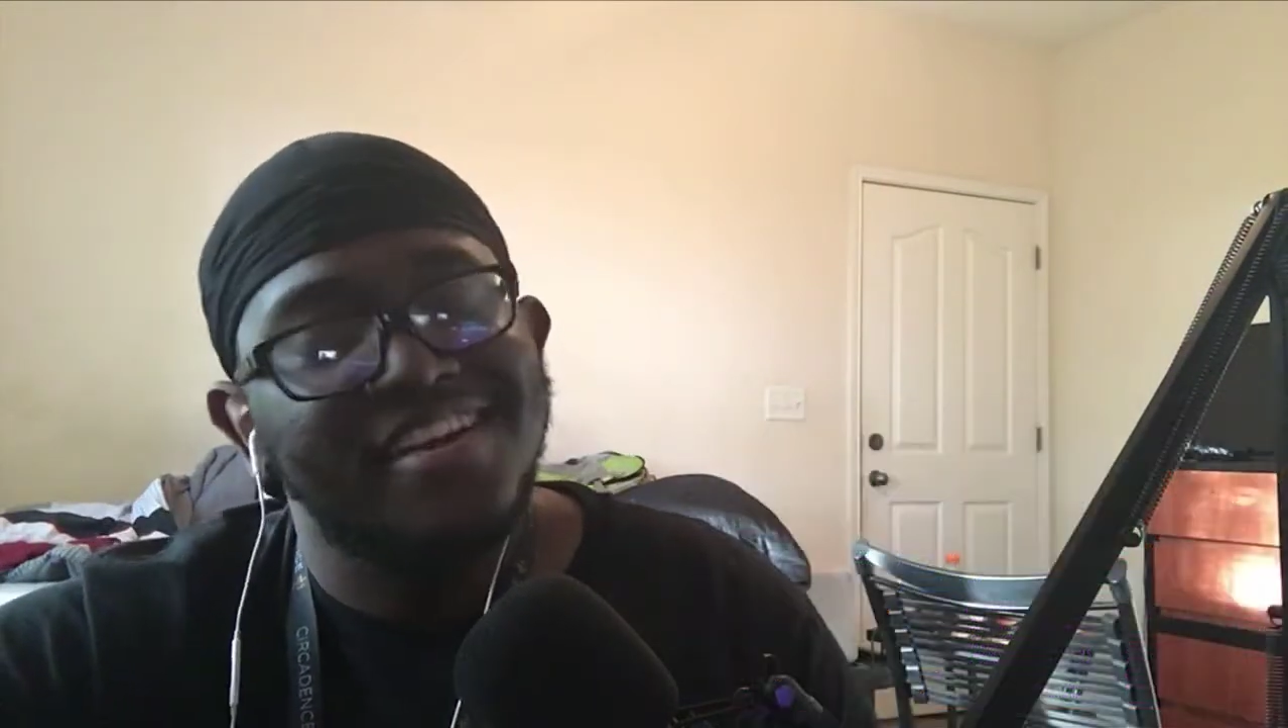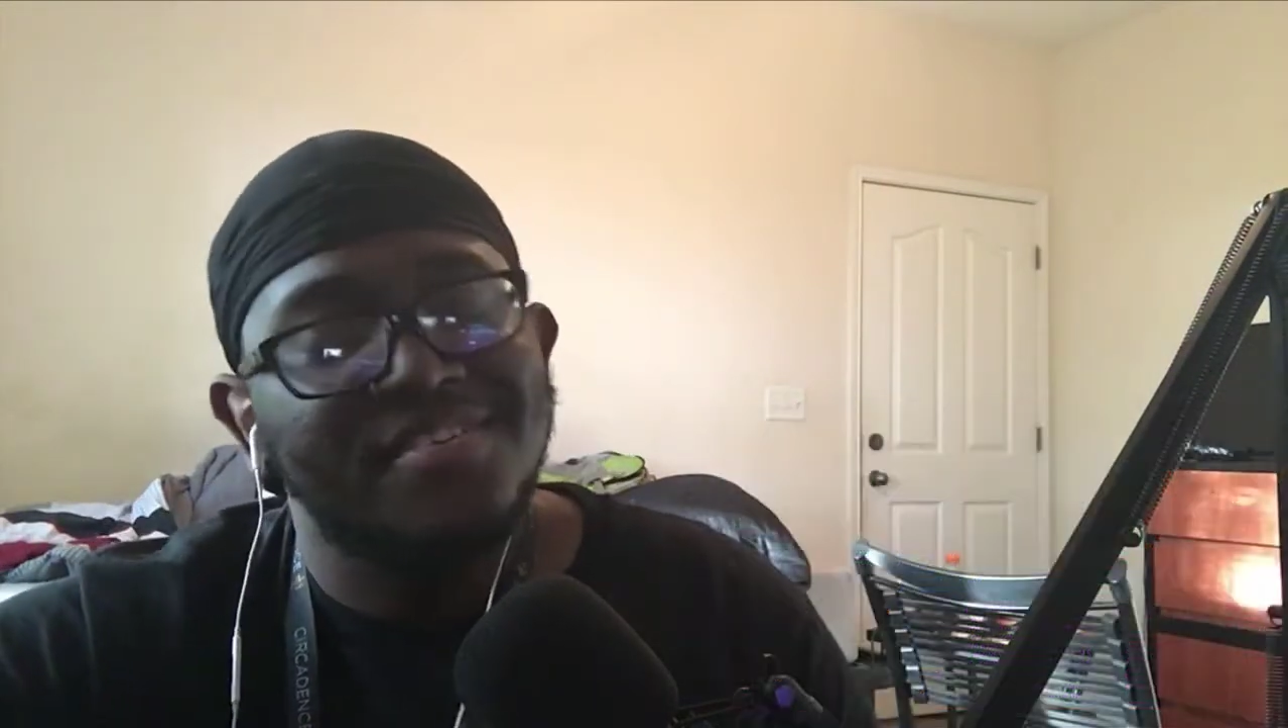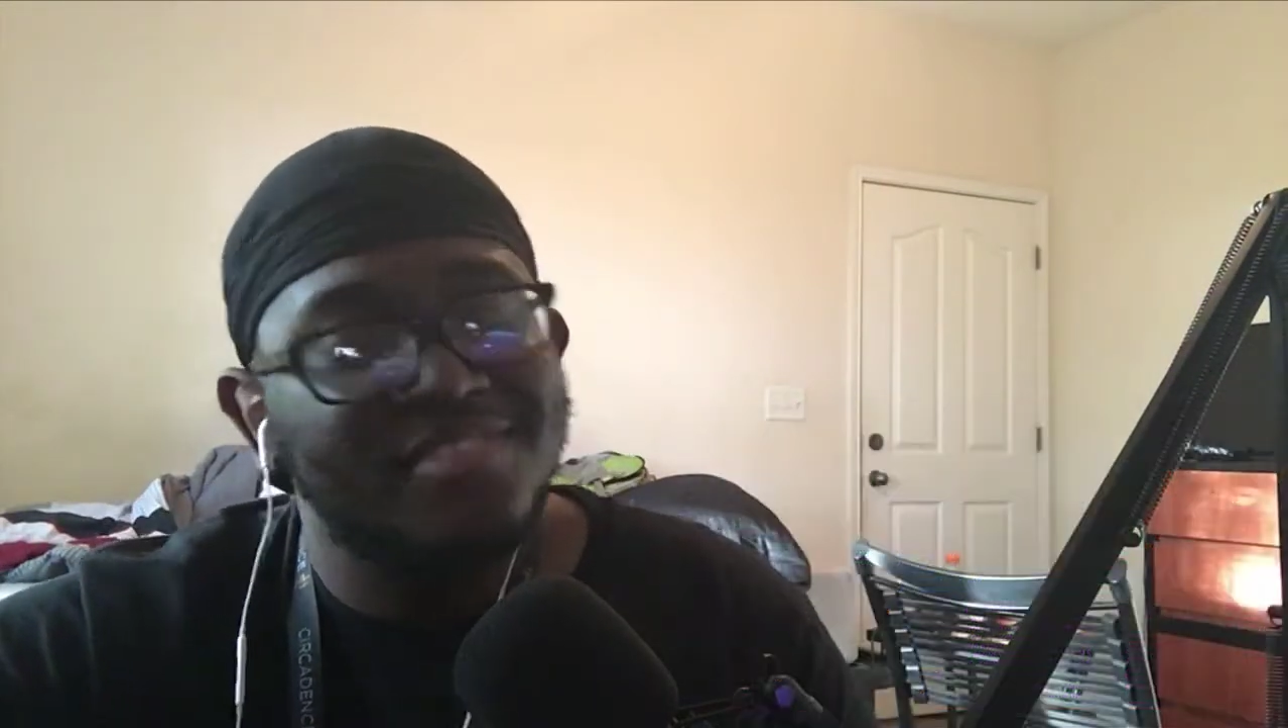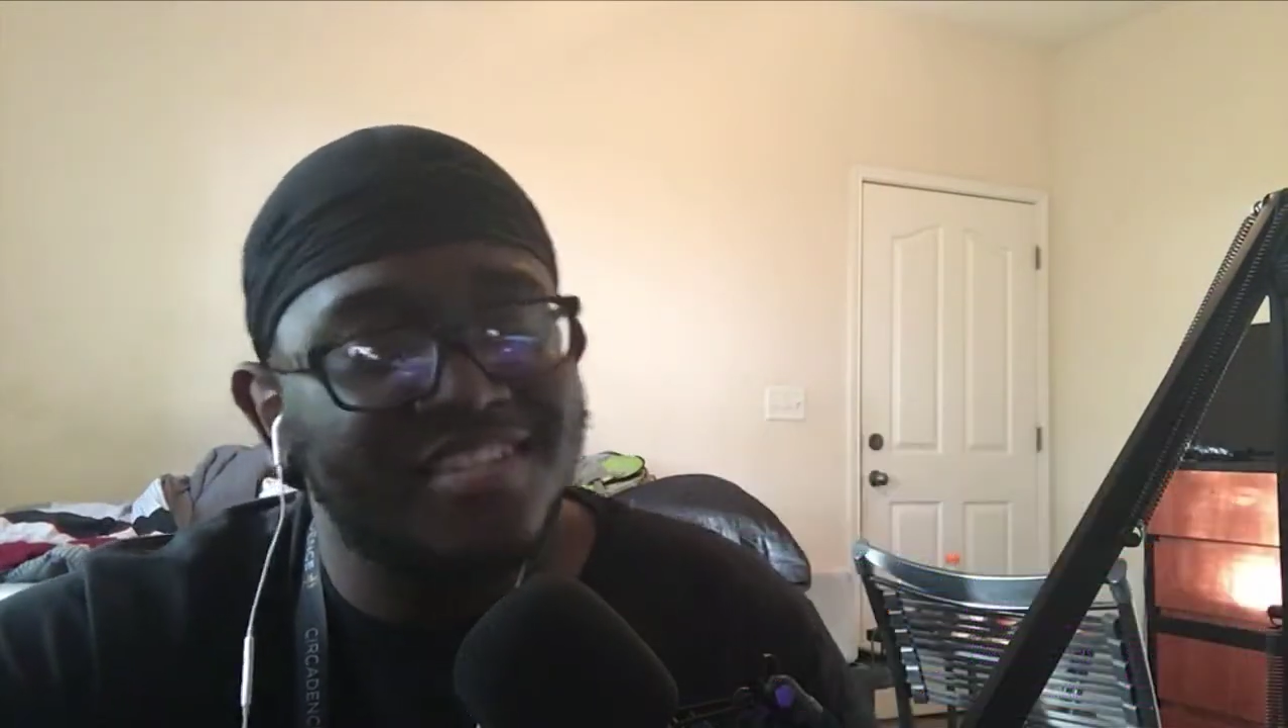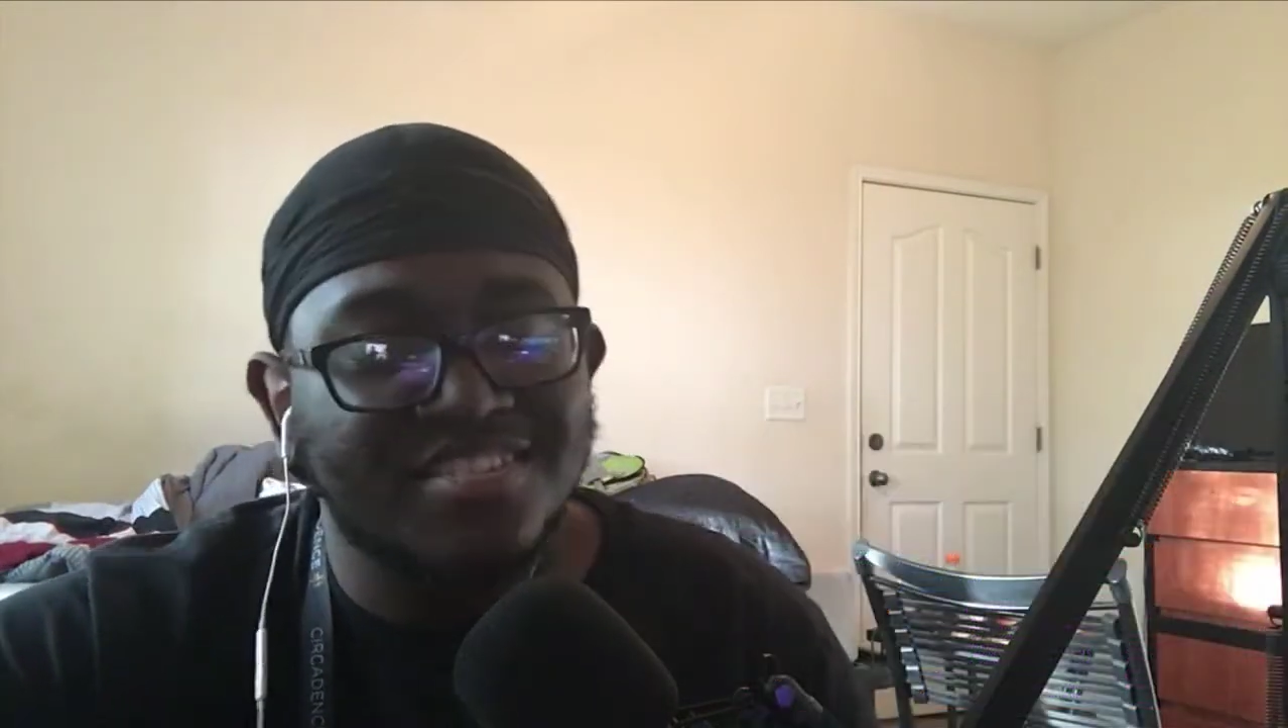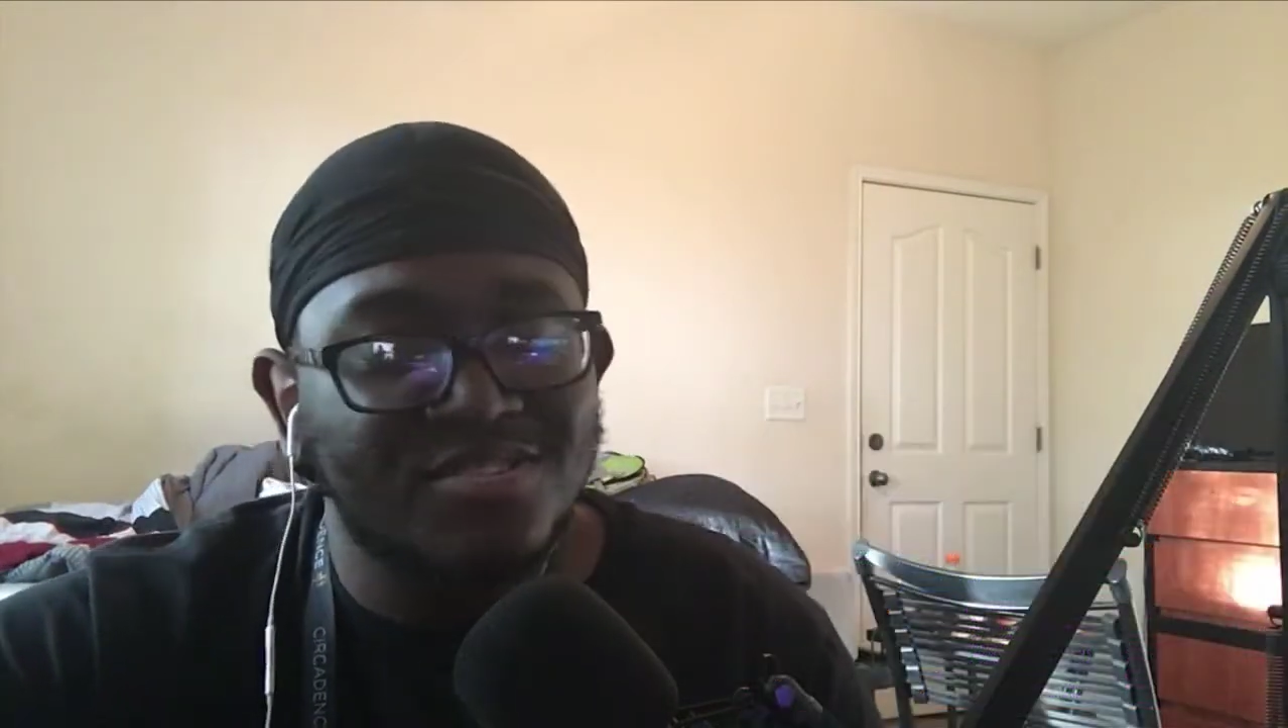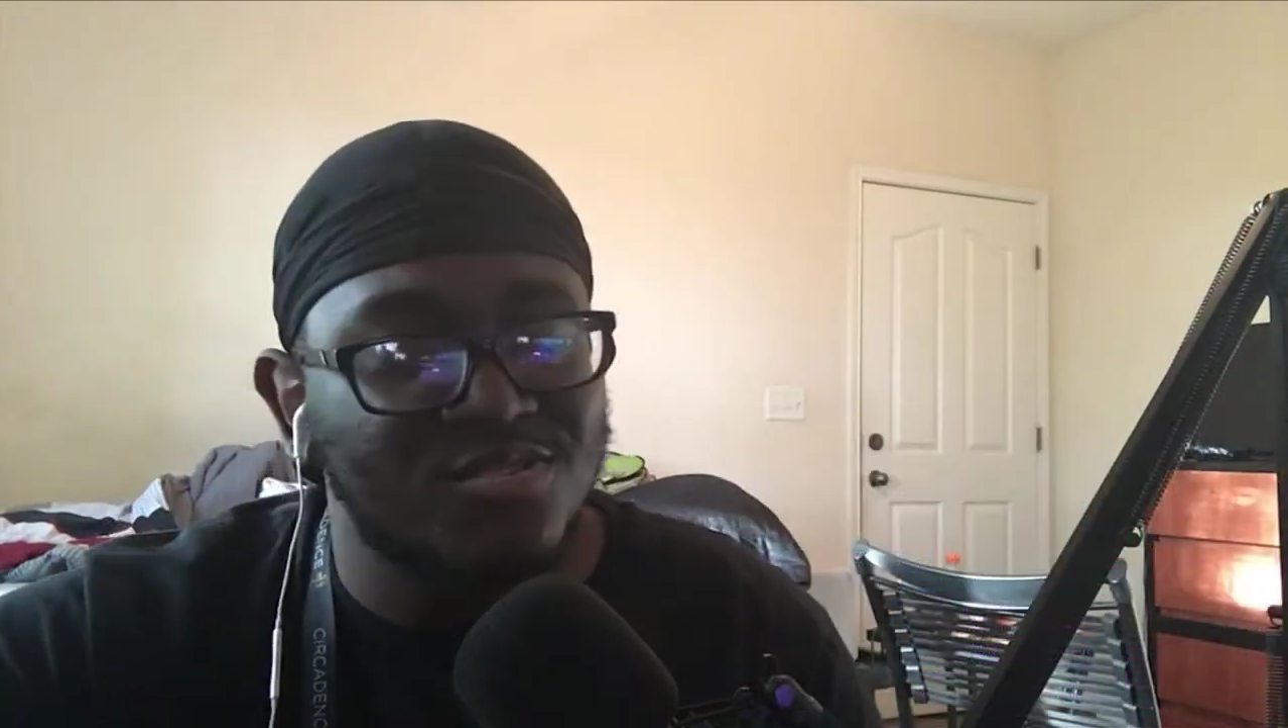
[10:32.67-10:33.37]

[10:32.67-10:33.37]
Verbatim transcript: that's gonna do